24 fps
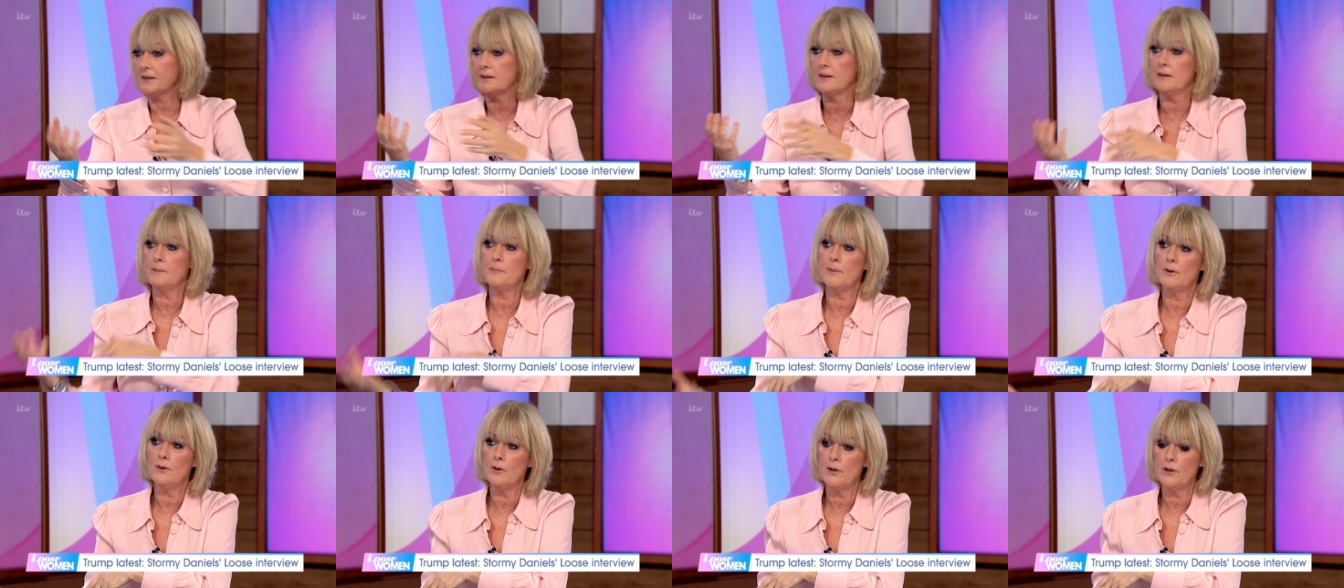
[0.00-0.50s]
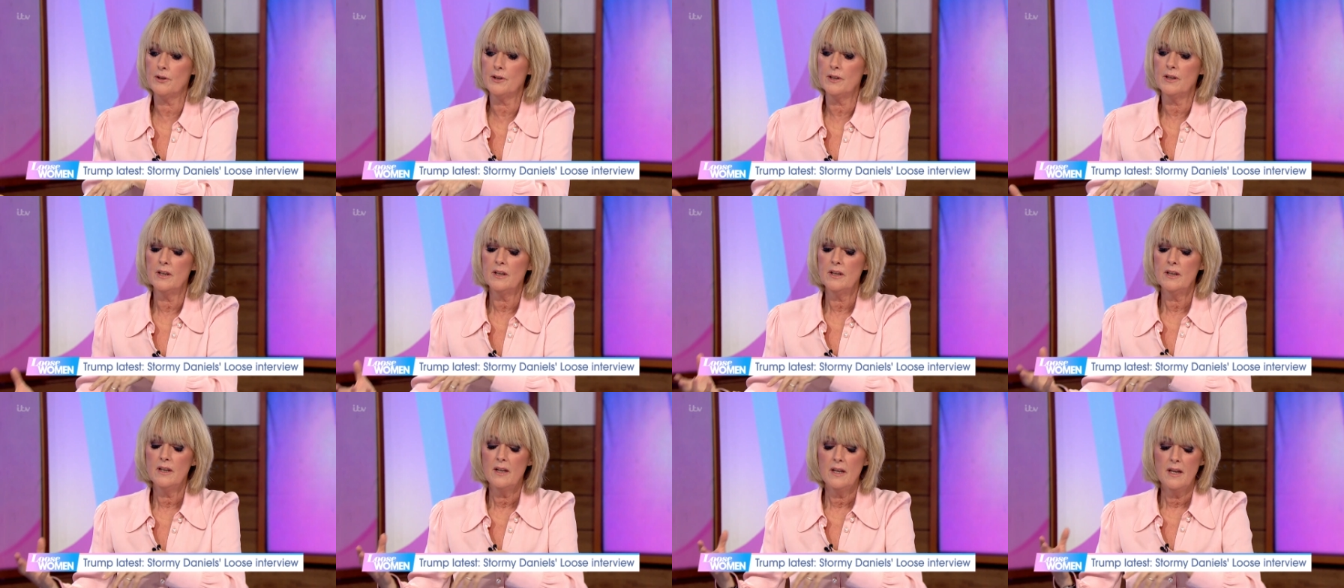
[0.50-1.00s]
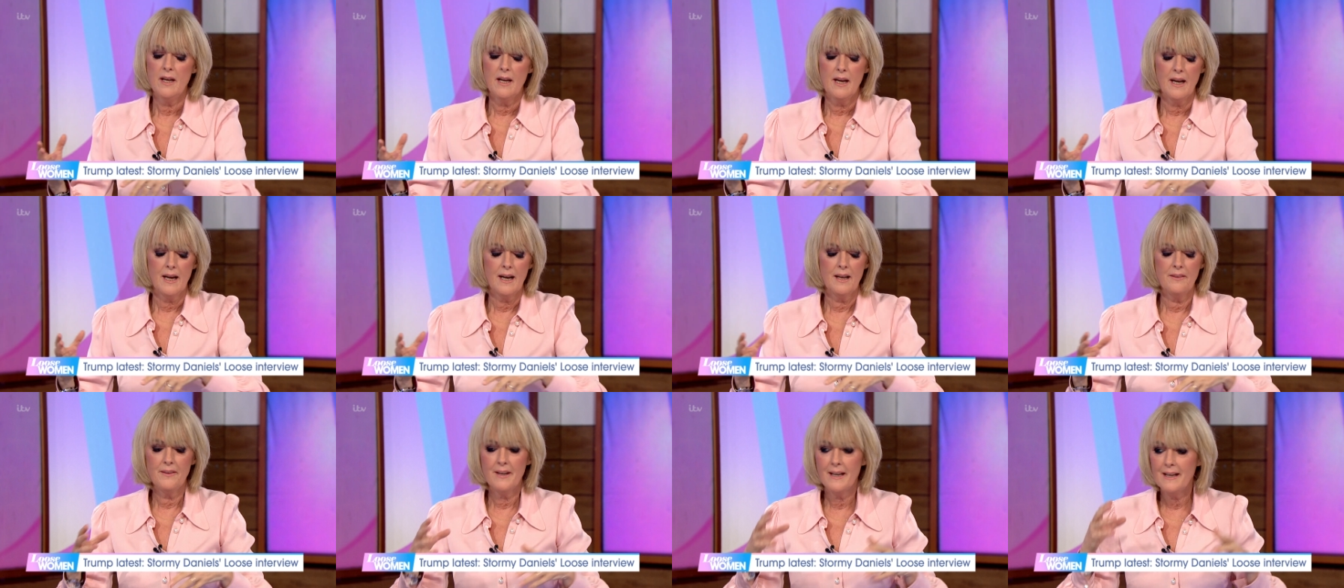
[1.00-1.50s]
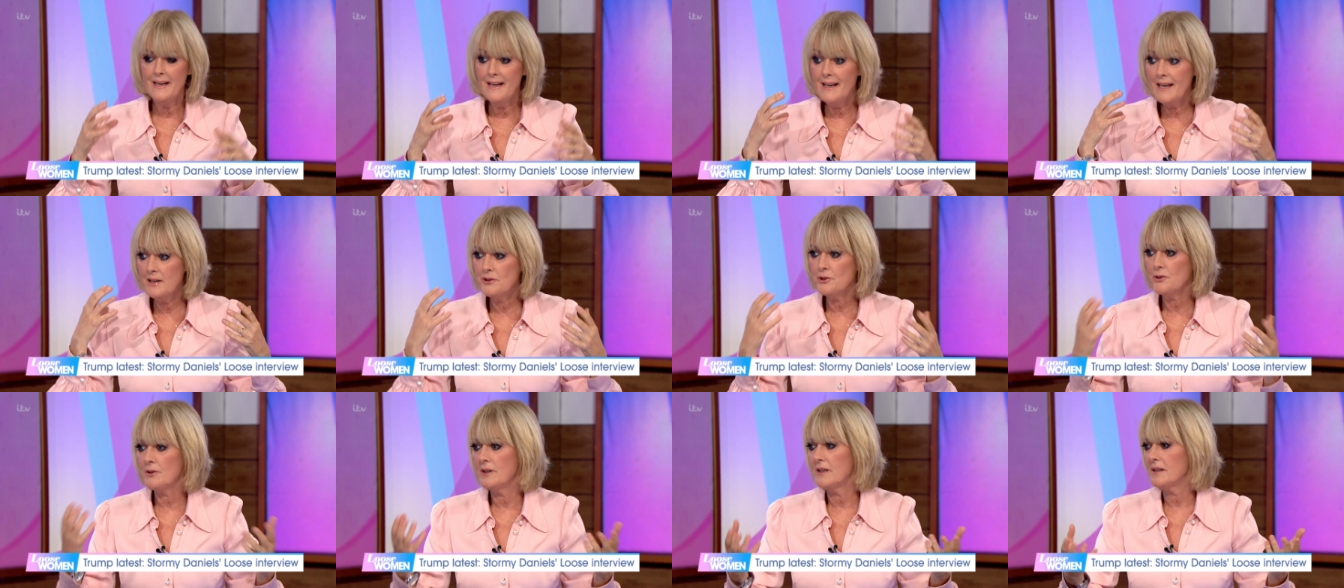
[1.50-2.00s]
come on. And then,
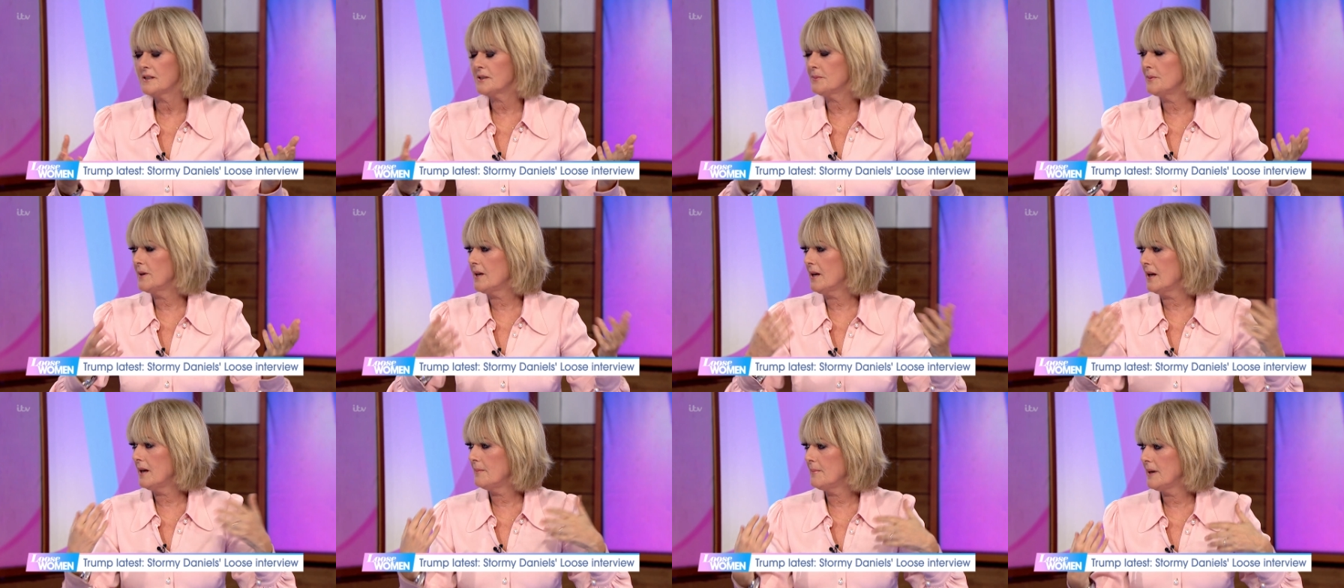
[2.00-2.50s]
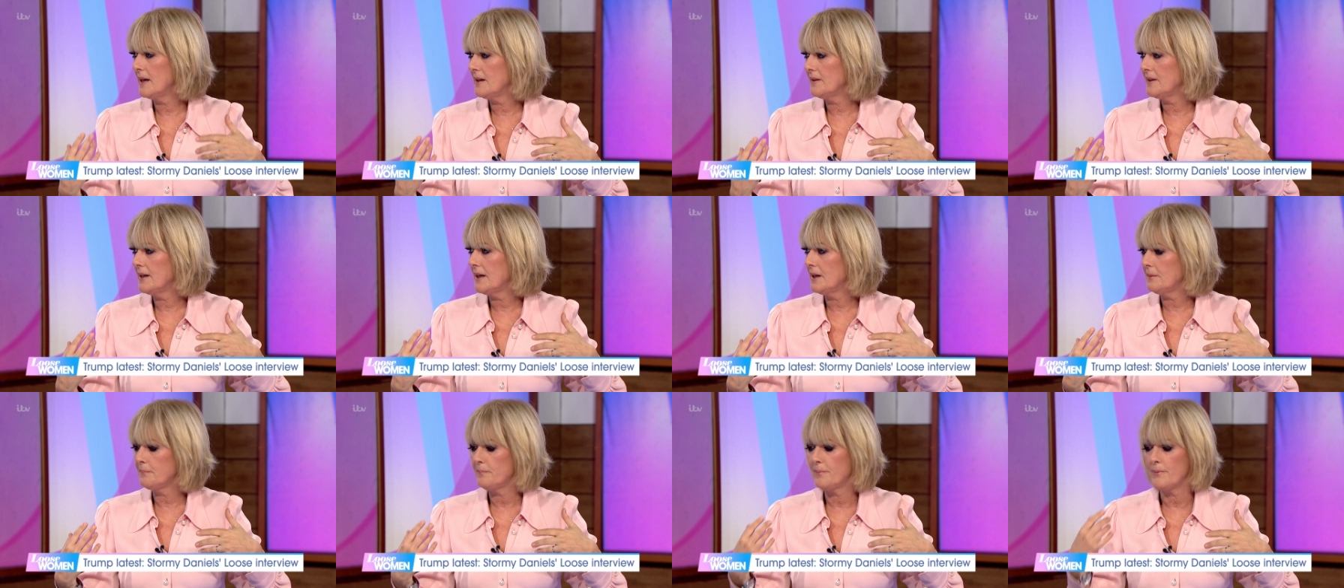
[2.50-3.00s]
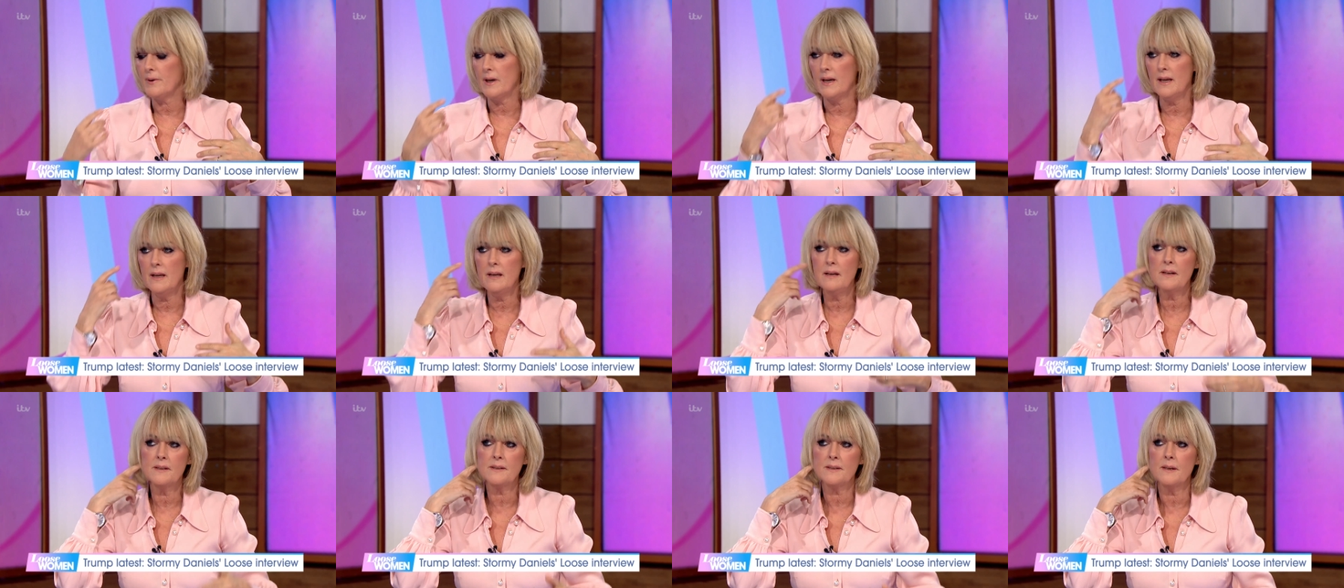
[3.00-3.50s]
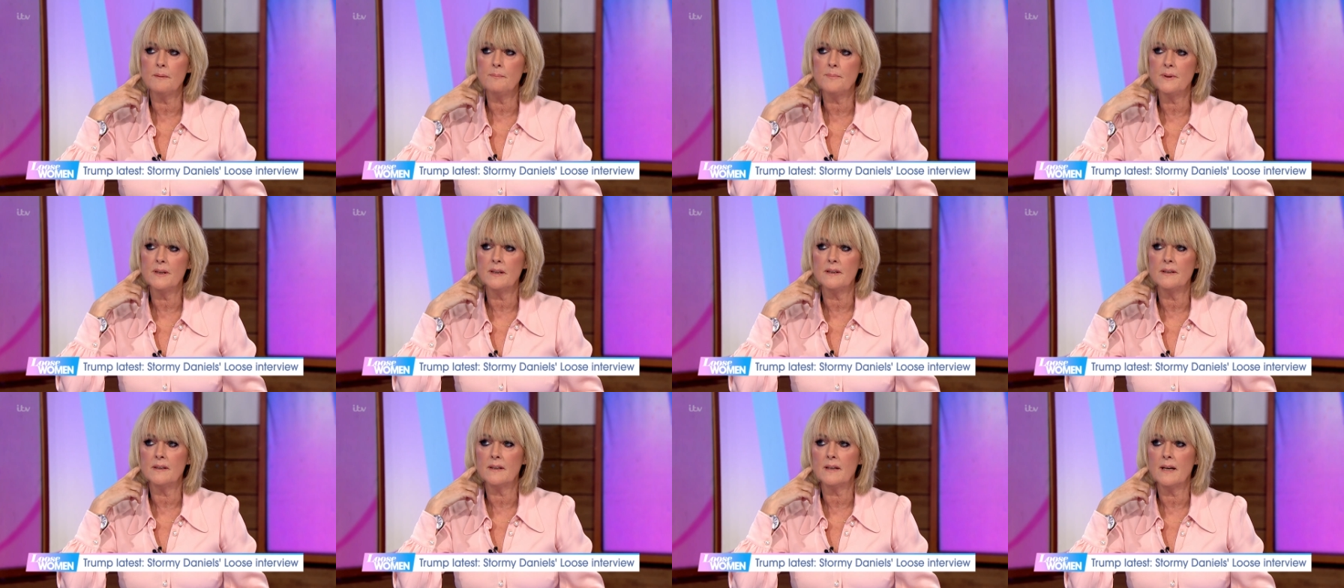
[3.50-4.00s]
literally, as we came out of the ad break,
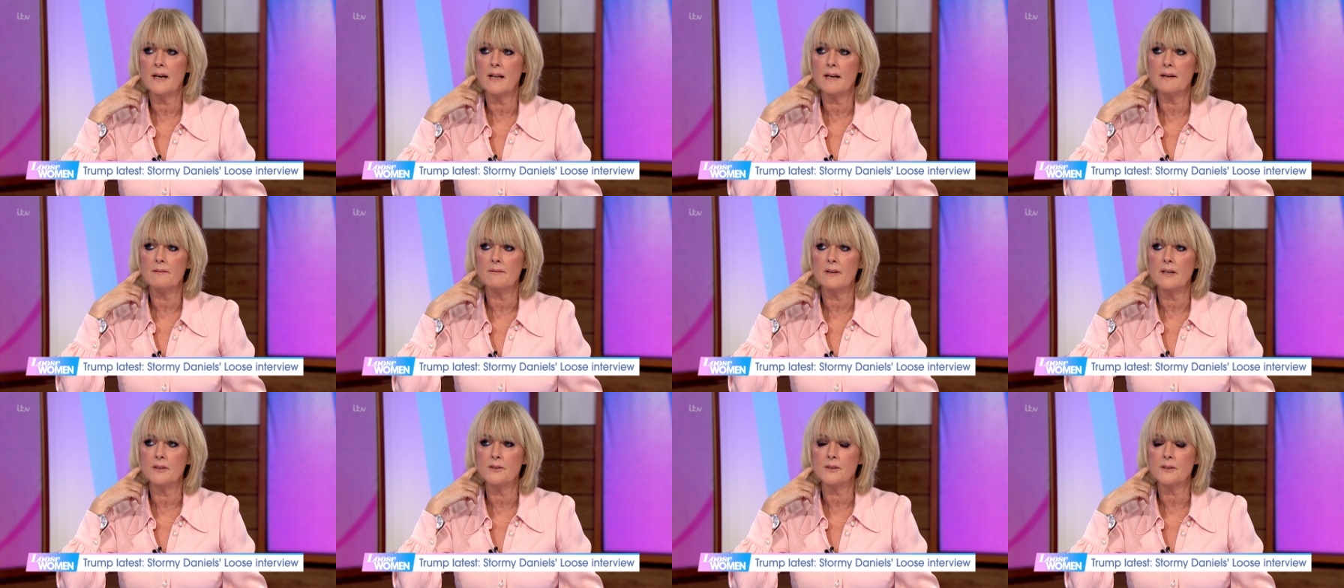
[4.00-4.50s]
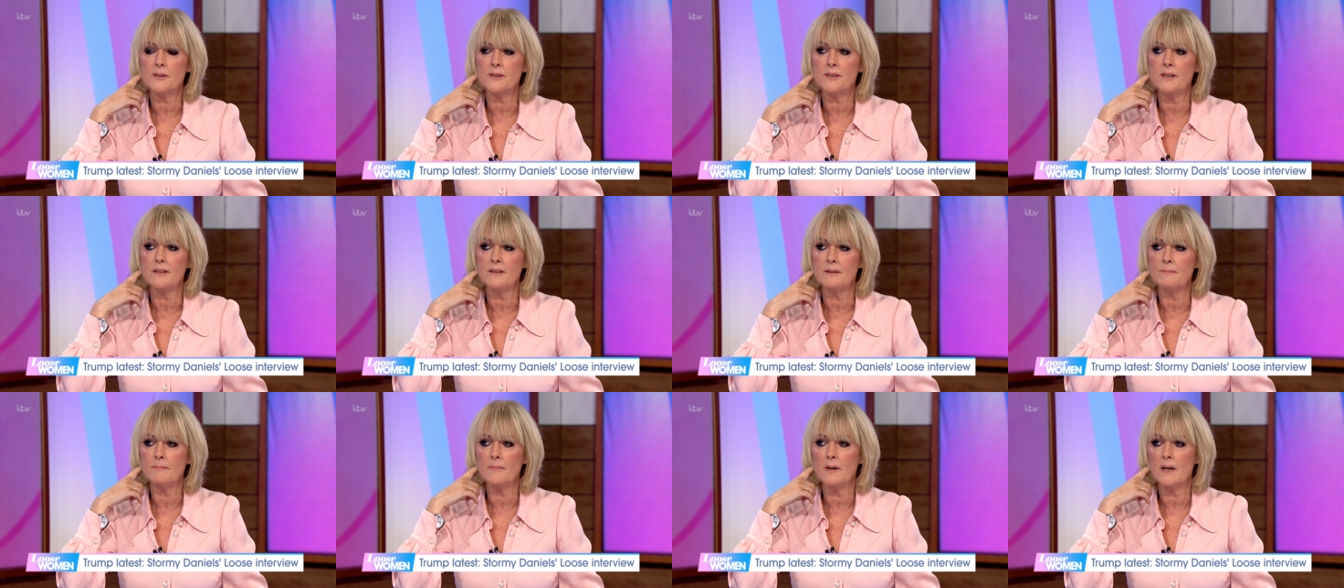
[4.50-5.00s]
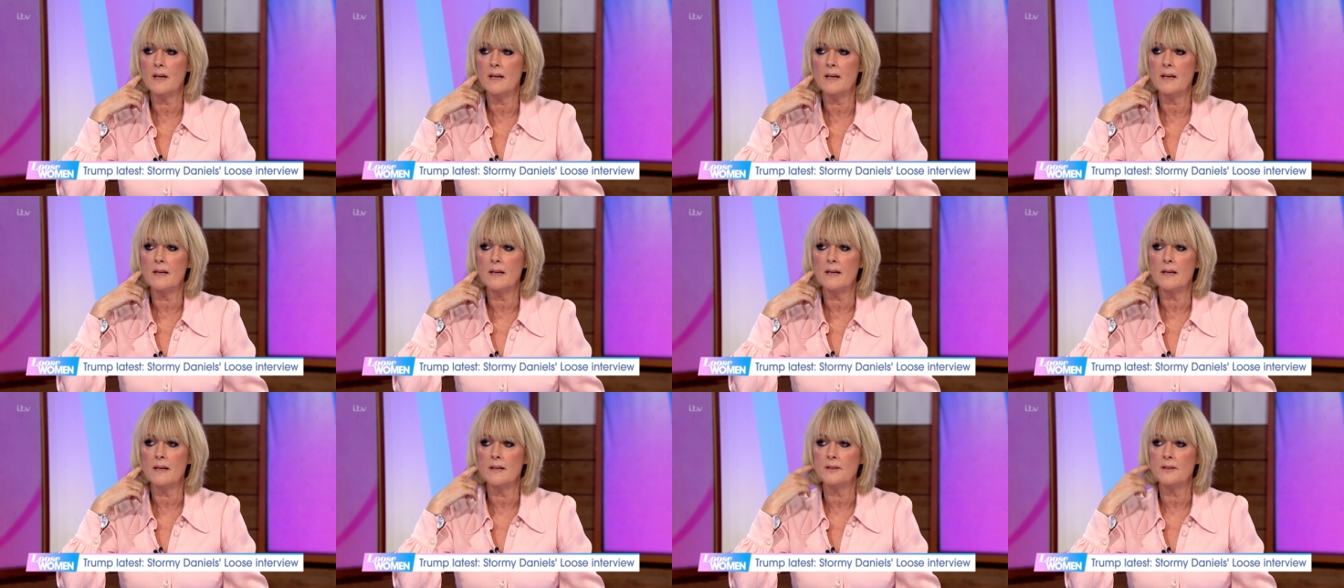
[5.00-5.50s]
somebody in the gallery just said in my ear,